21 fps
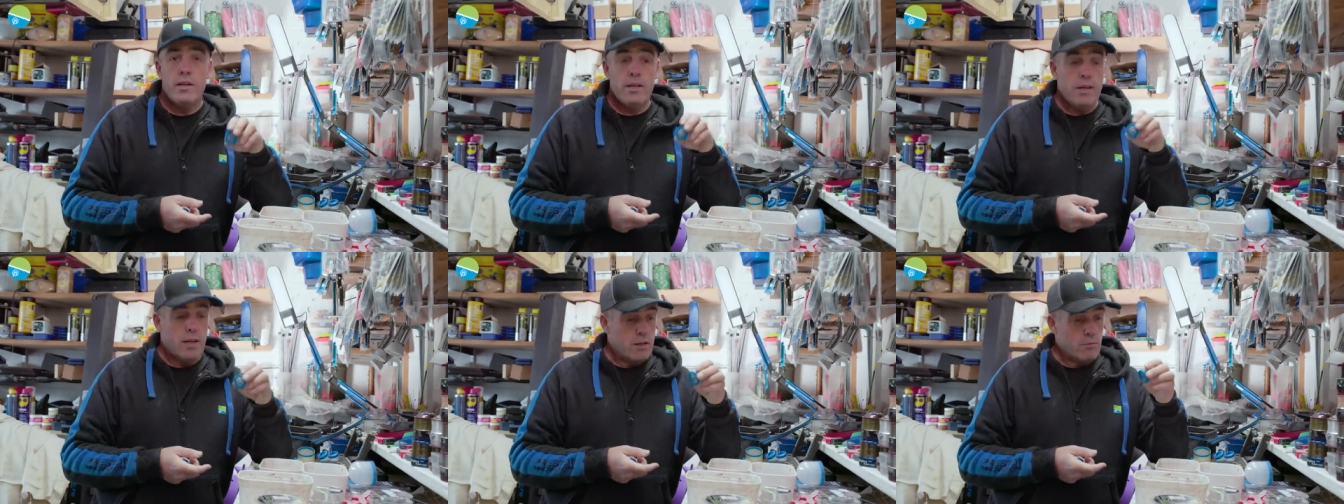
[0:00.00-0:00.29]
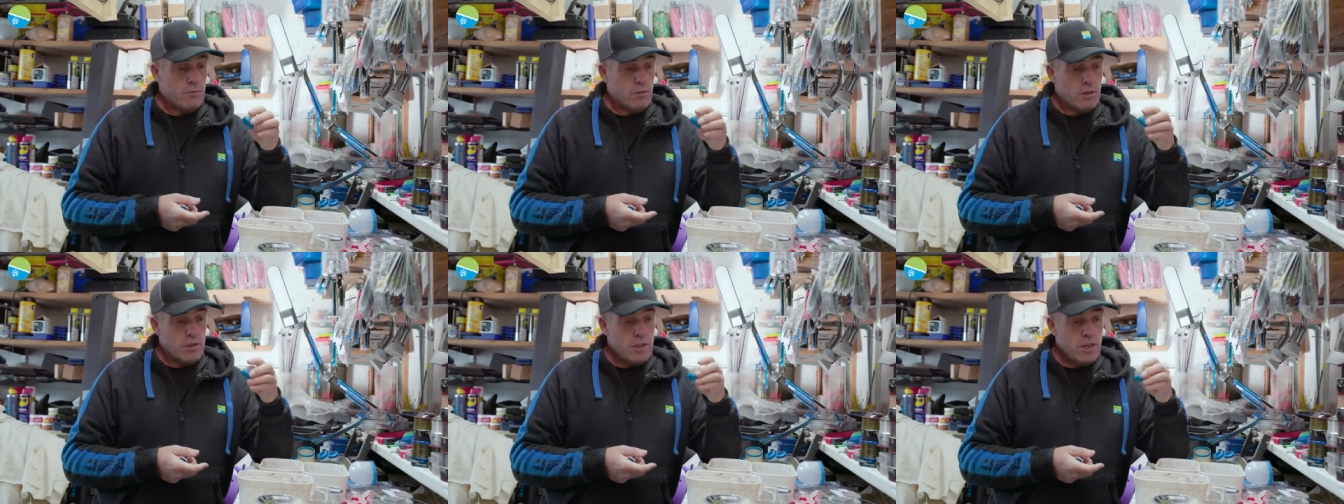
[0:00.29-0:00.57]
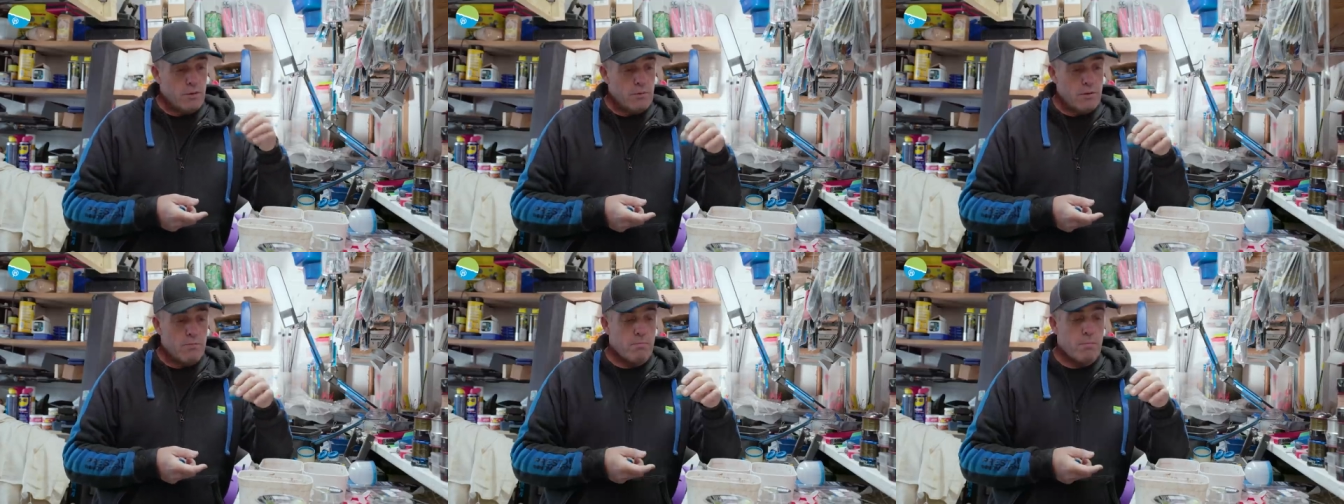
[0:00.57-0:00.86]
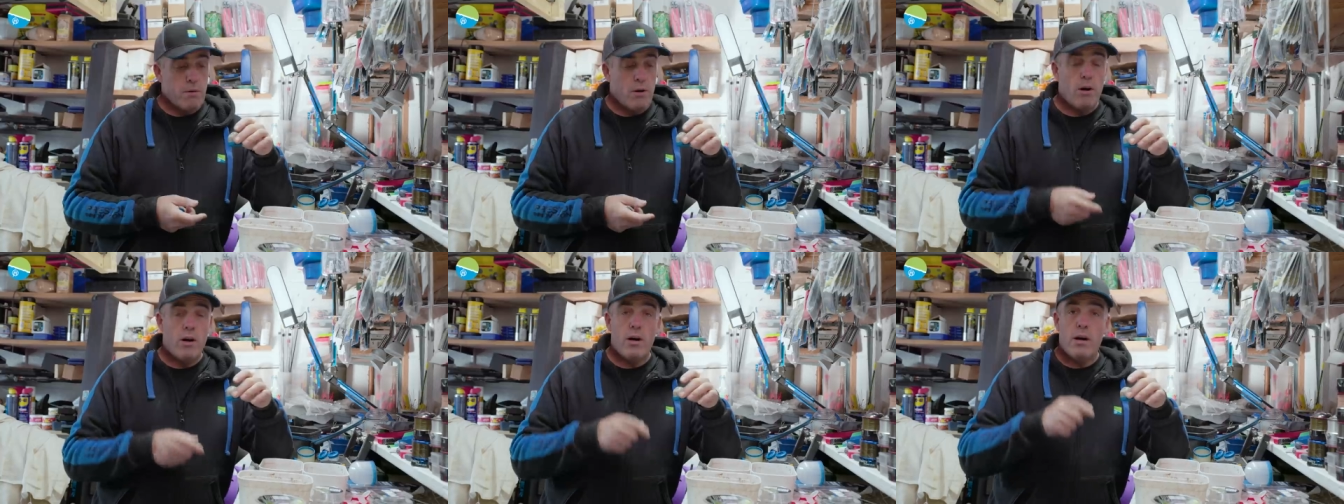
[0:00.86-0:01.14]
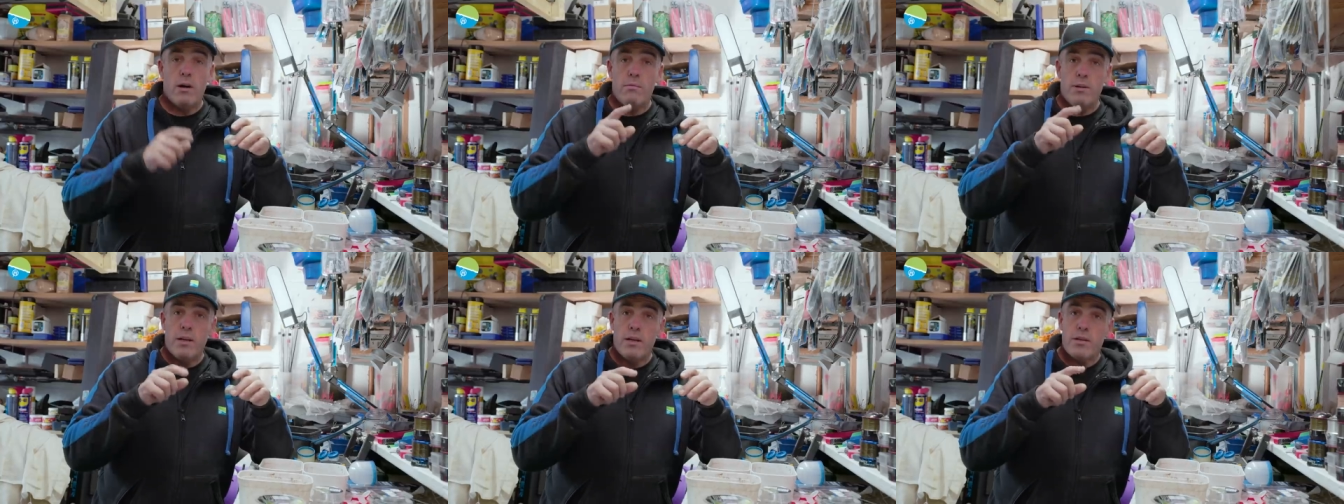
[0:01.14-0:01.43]
and you want to tip your pot
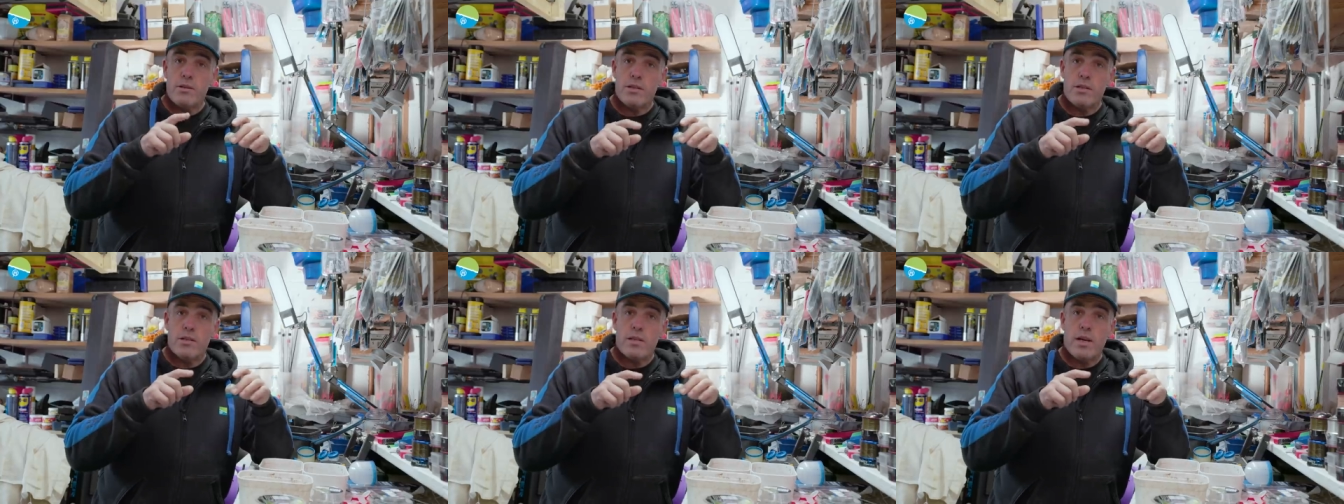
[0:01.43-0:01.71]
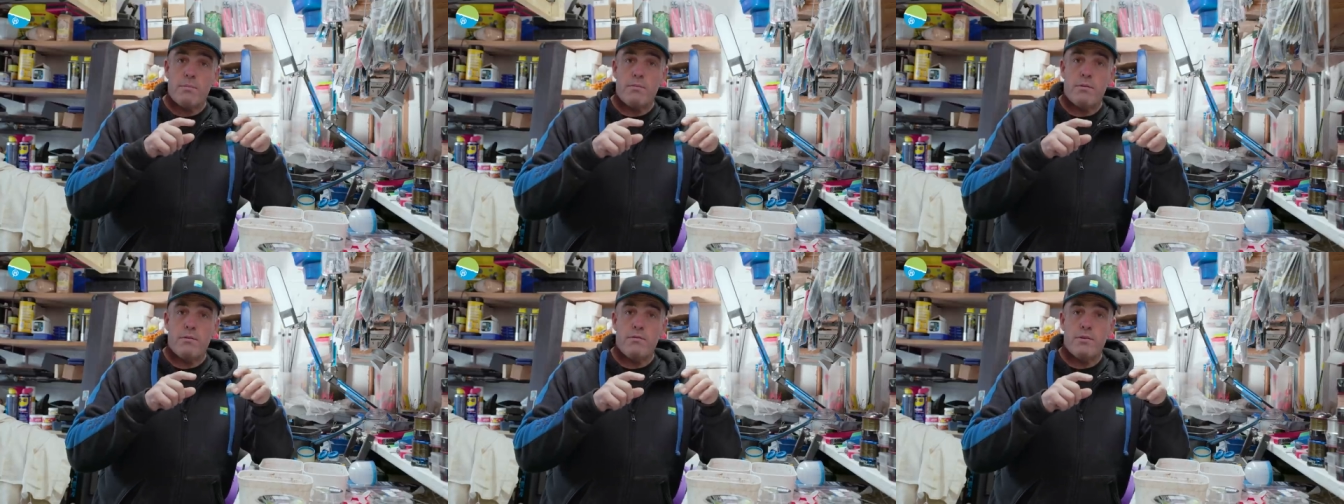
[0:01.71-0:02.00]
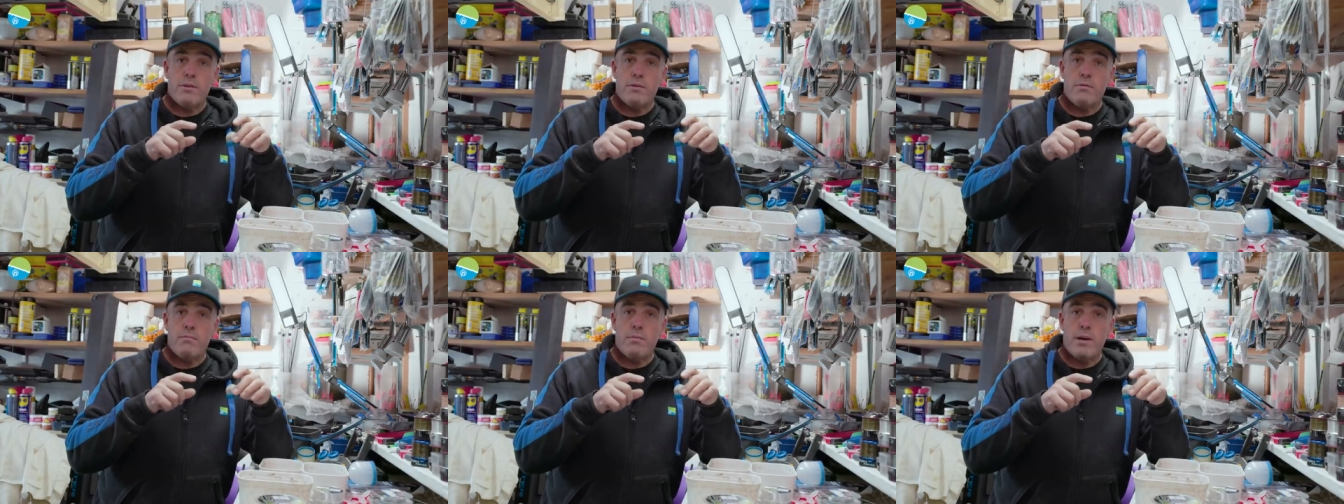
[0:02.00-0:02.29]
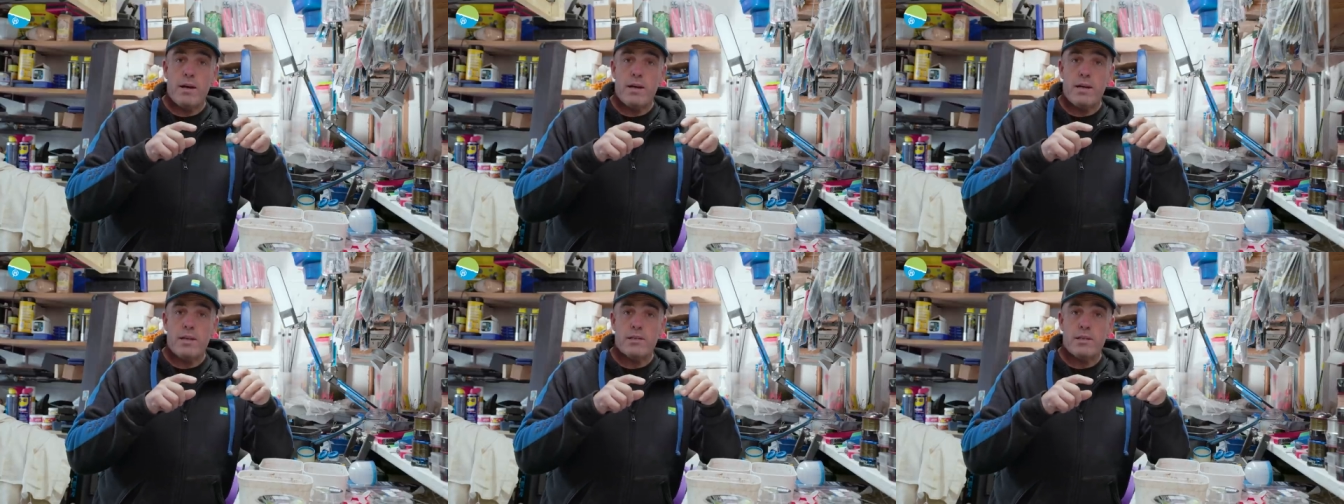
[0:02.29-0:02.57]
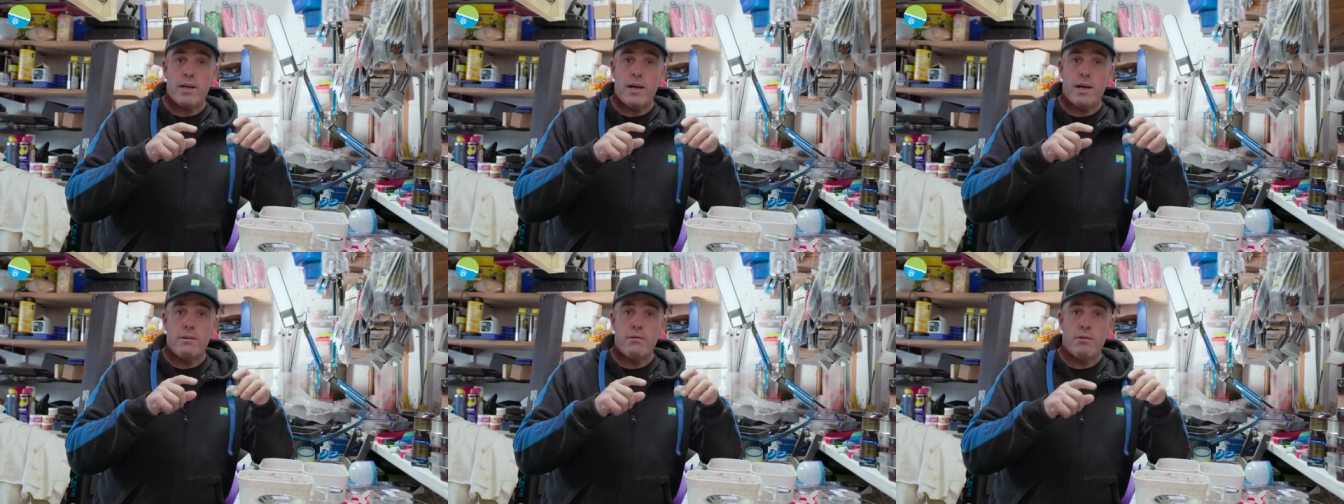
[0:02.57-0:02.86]
up, literally tap a few
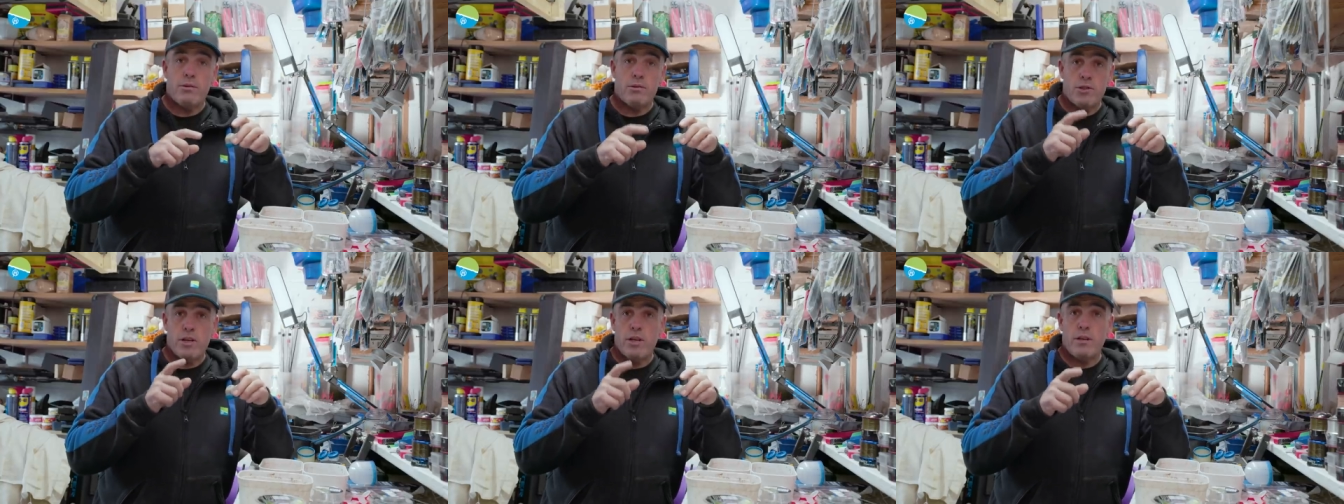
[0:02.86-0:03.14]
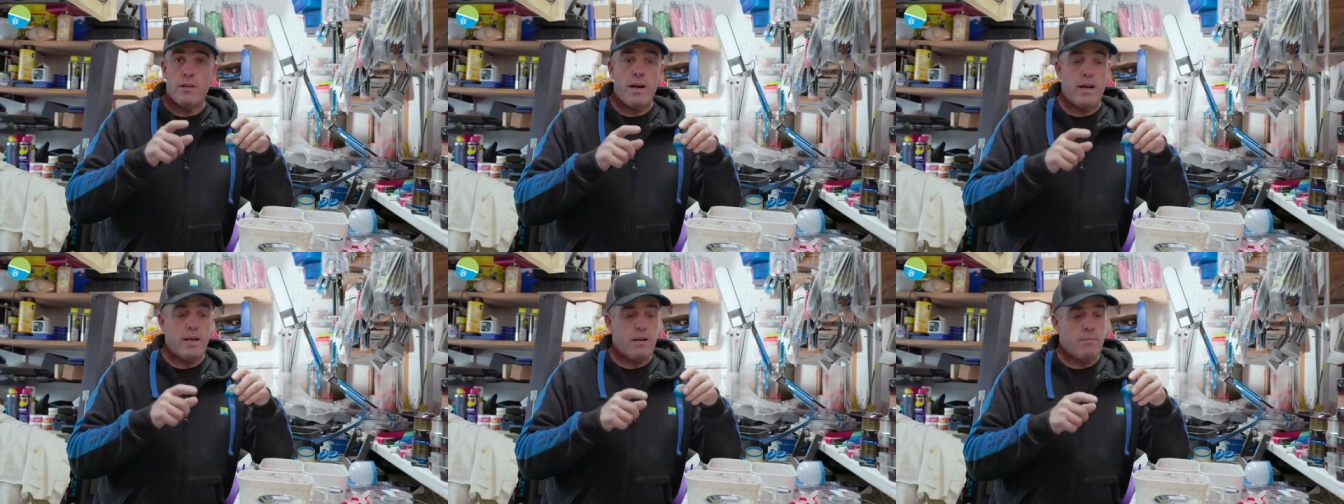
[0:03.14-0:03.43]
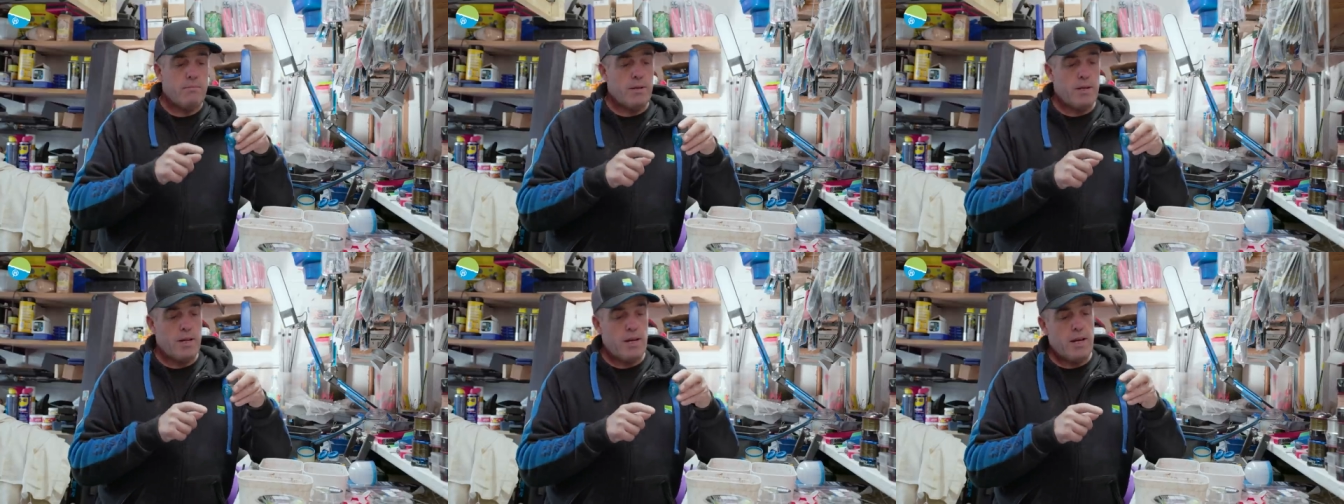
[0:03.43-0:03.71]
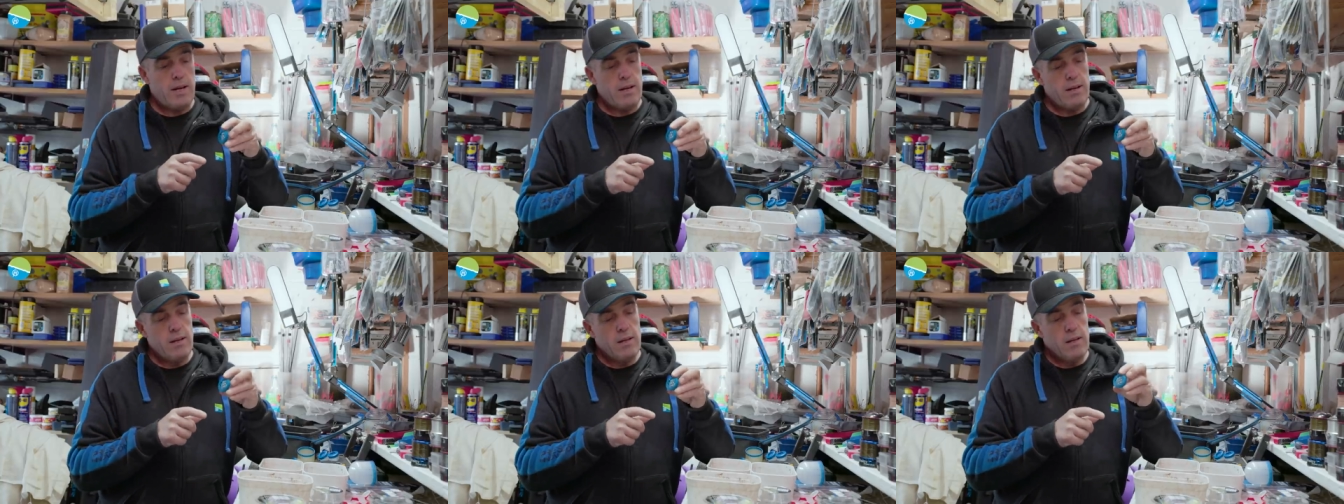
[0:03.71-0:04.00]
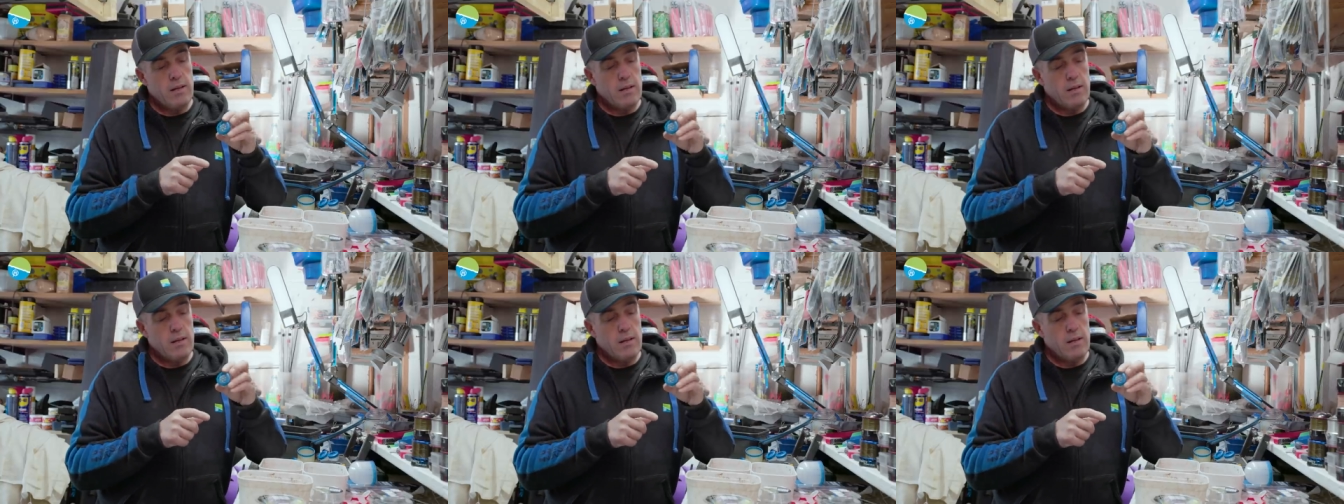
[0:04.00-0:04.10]
baits out. I'll show you that in a minute.